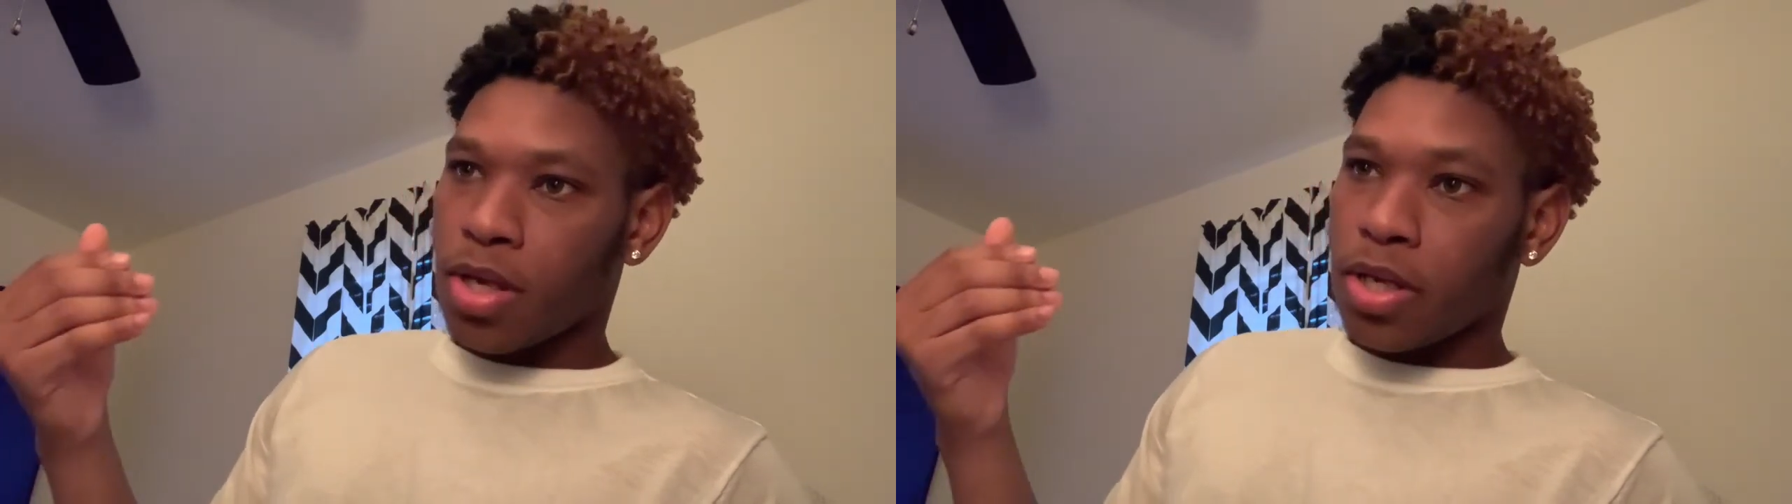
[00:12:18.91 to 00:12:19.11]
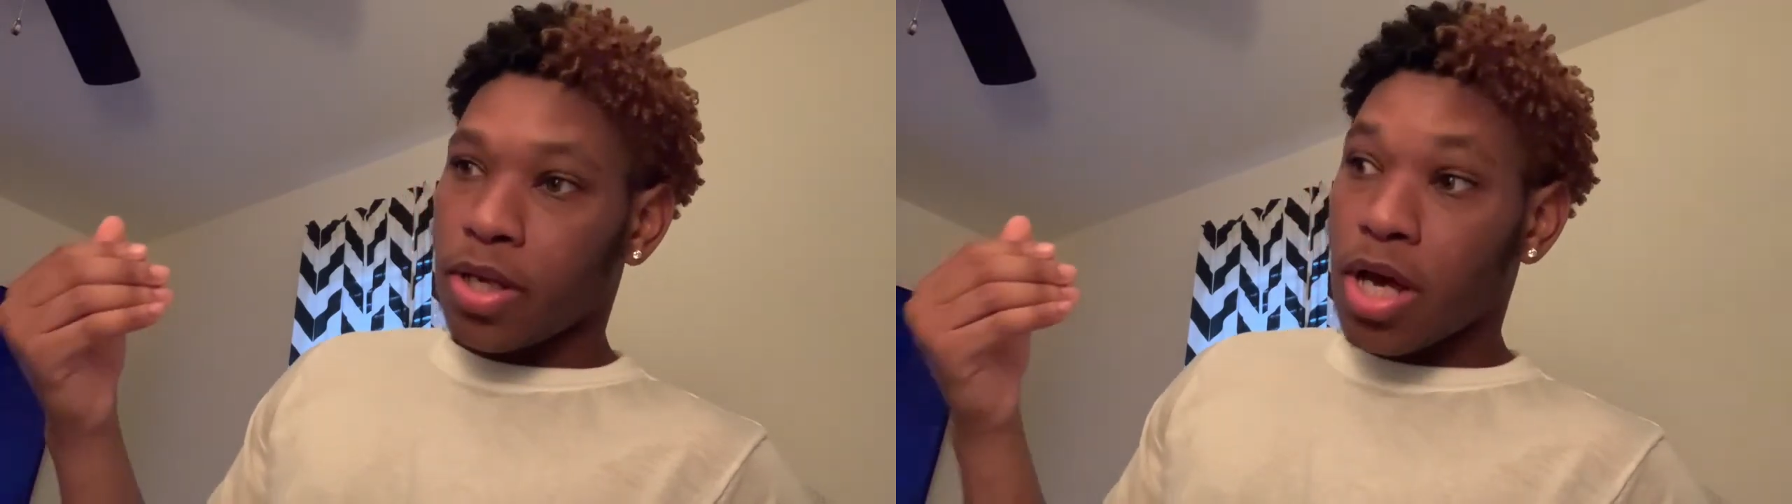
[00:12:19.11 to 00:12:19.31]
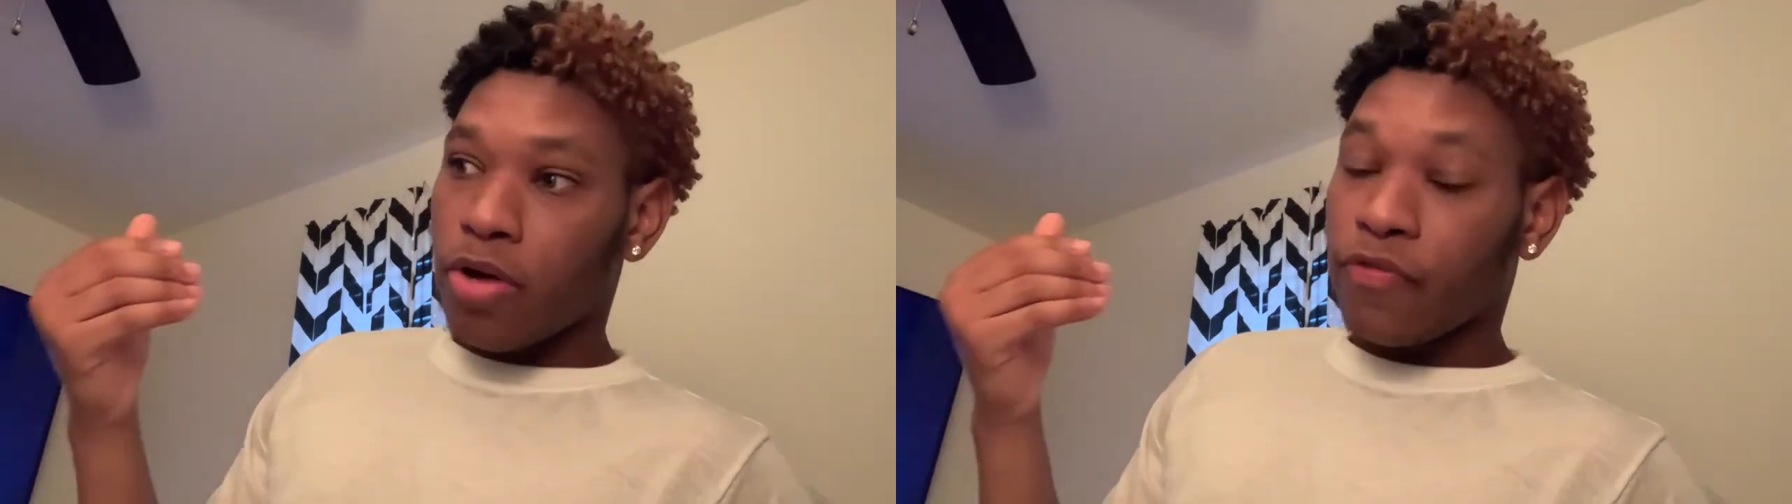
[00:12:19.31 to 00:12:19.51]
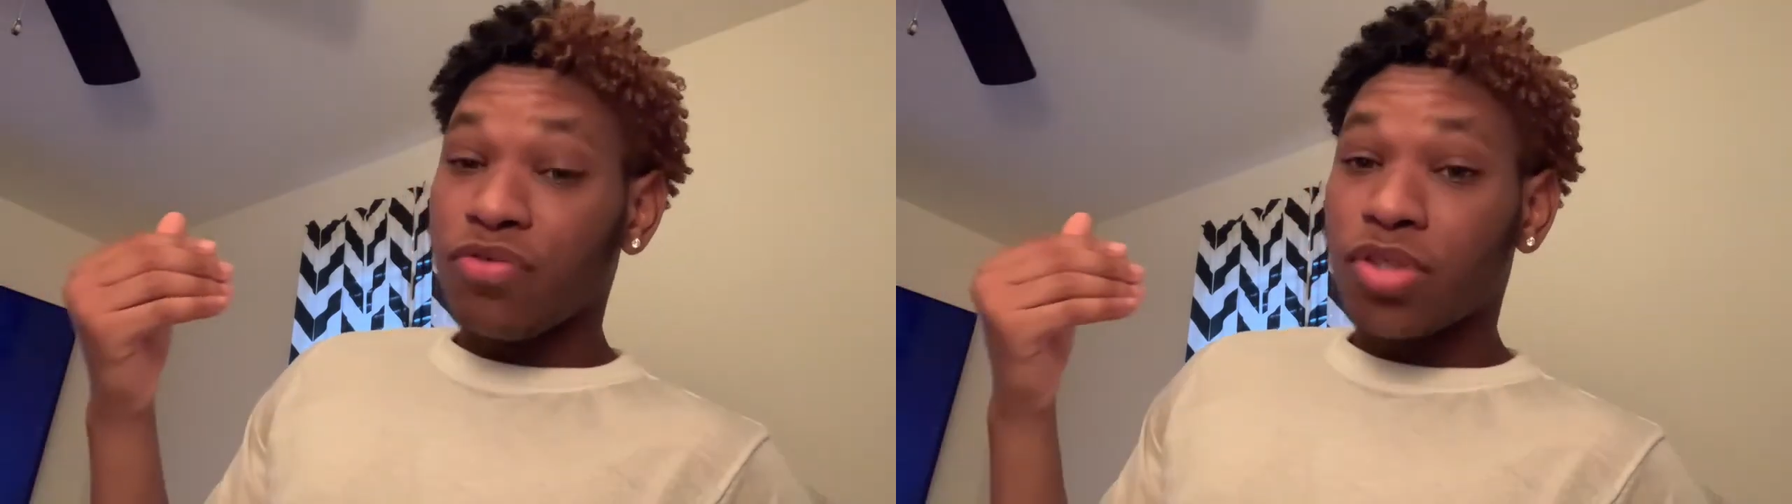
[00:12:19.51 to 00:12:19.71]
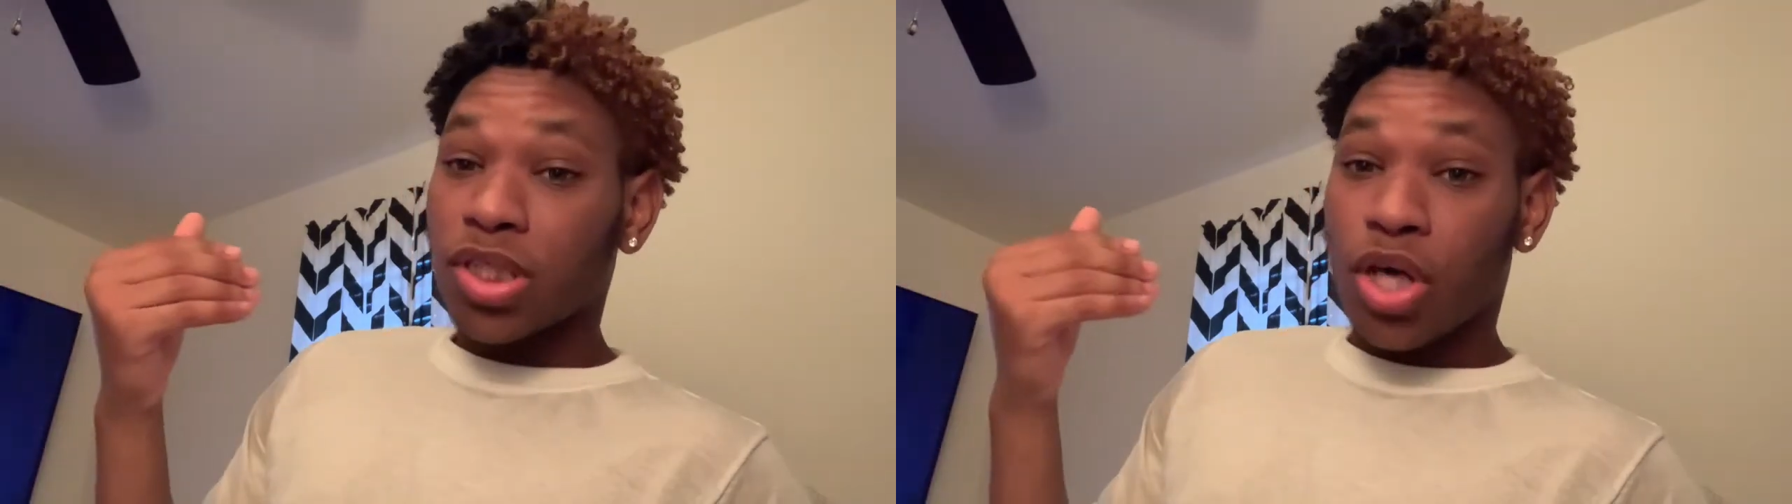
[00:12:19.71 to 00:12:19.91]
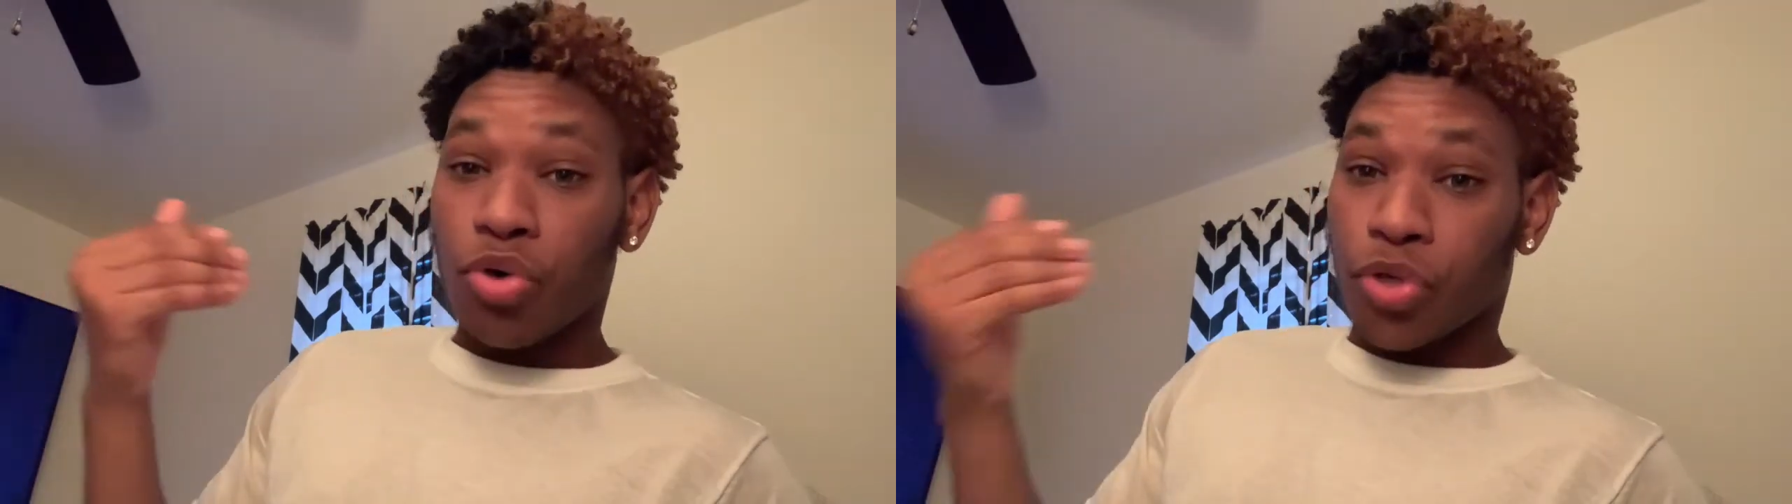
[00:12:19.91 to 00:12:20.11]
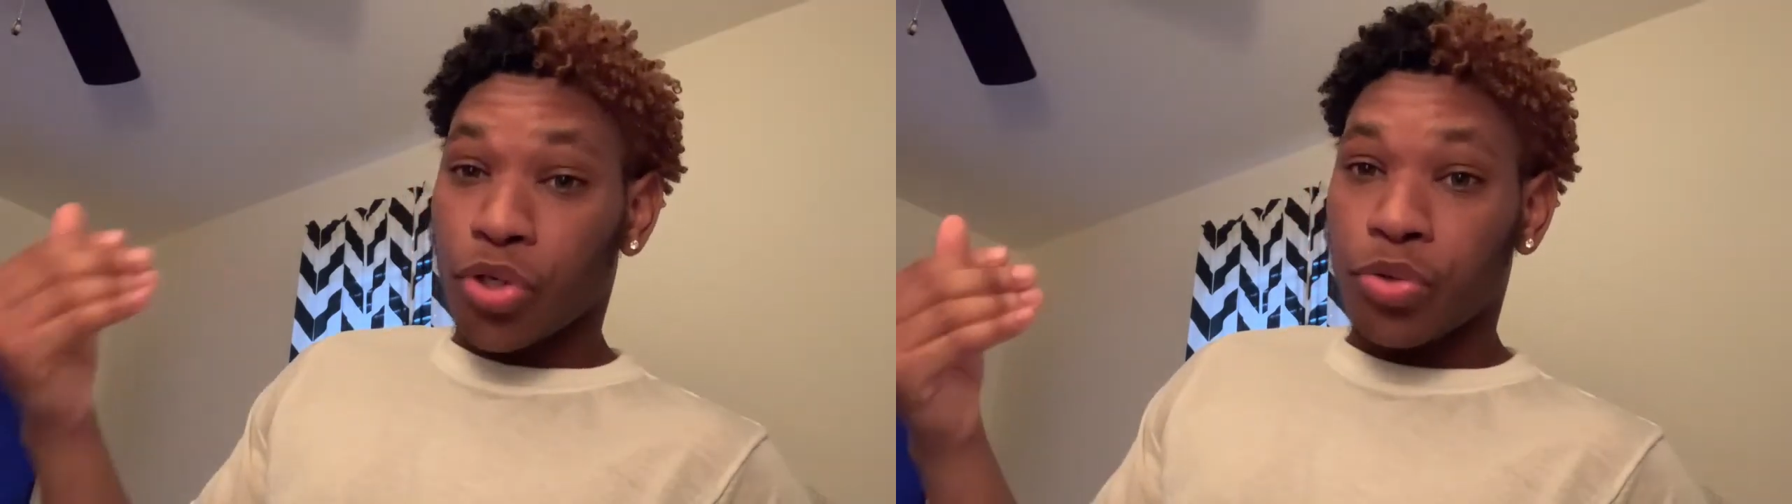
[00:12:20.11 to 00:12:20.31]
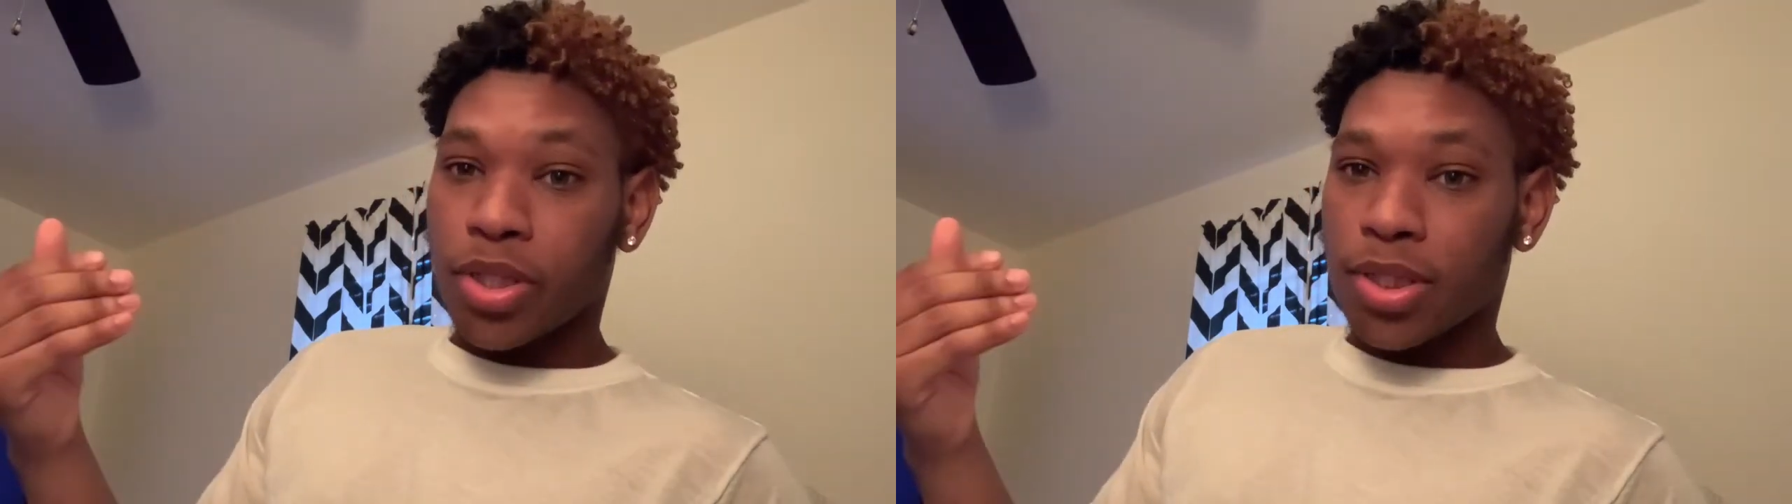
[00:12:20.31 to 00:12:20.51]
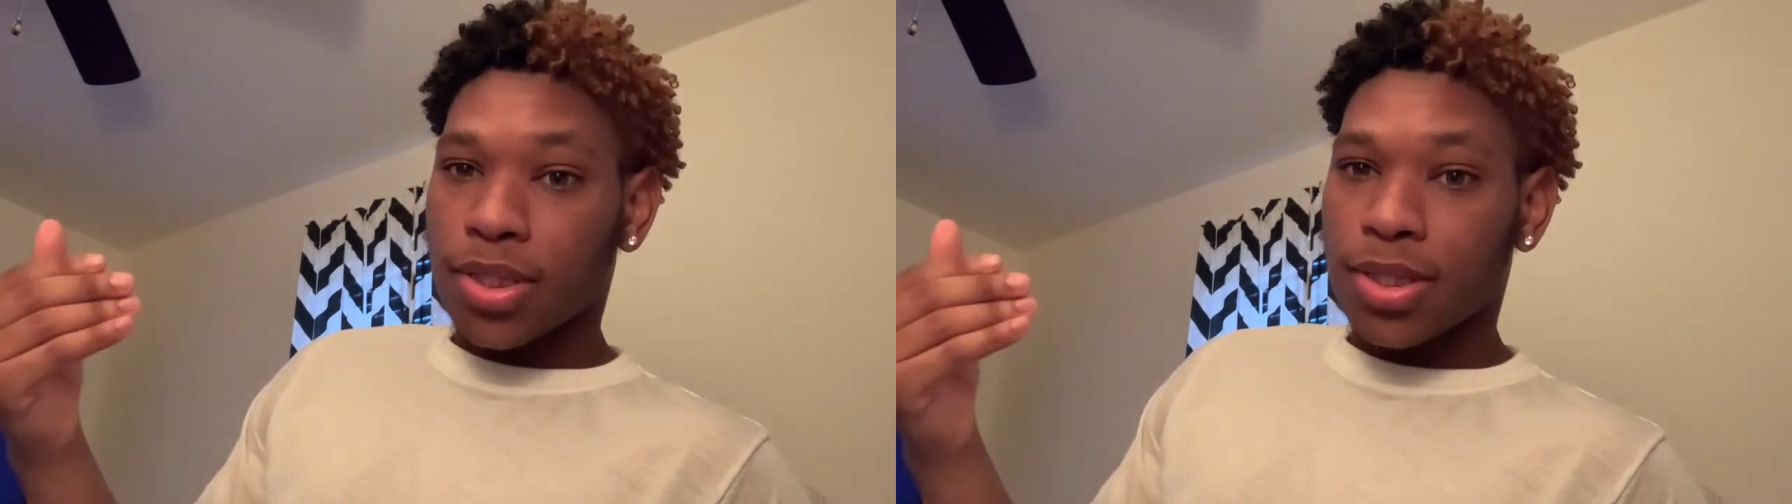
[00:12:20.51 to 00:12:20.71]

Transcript: Now, if you just go do it